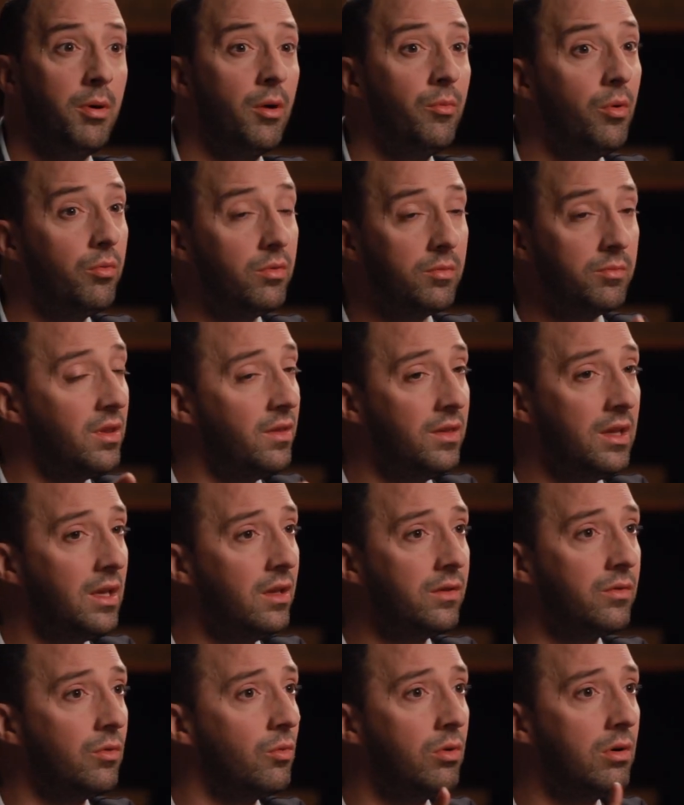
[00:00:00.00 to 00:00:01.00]
But when, the thing
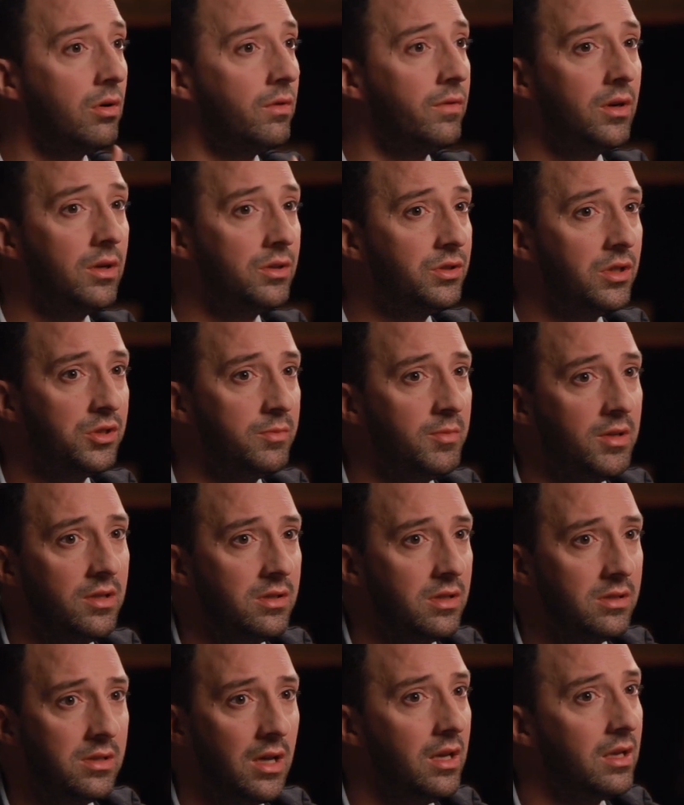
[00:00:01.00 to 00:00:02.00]
is, we're a very judgmental
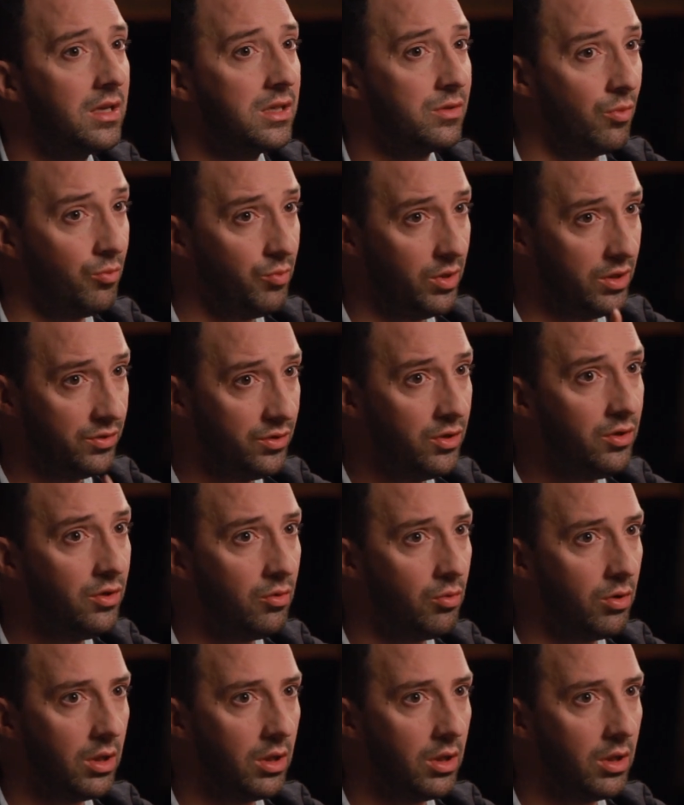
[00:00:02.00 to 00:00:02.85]
society, because when we do,